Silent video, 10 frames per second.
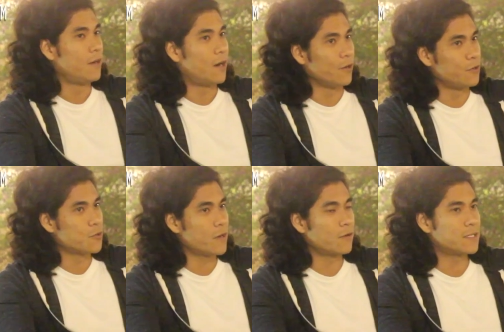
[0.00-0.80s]
Are you
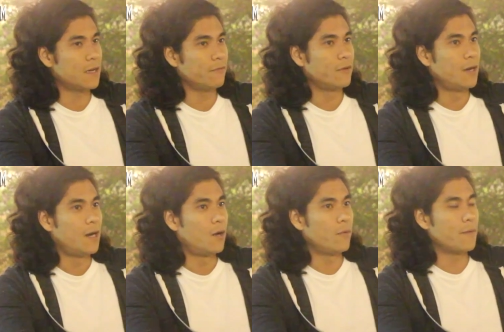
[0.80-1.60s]
enjoying yourself?
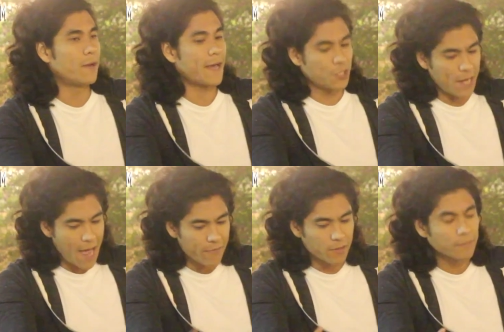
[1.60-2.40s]
Are we able to actually
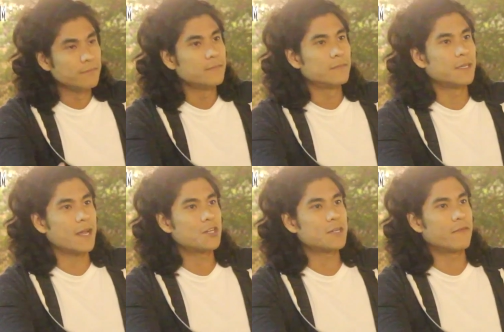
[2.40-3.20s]
have a
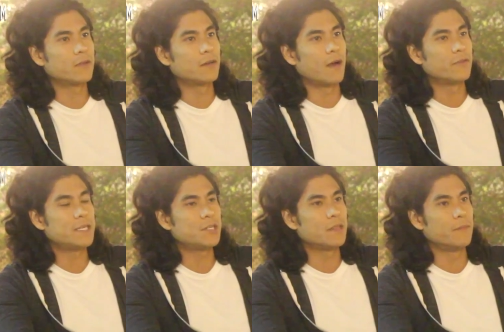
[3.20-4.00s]
connection, have a good
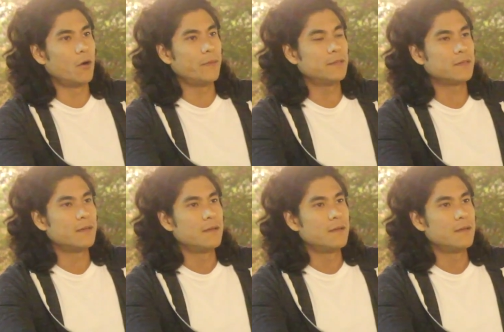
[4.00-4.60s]
conversation in the moment?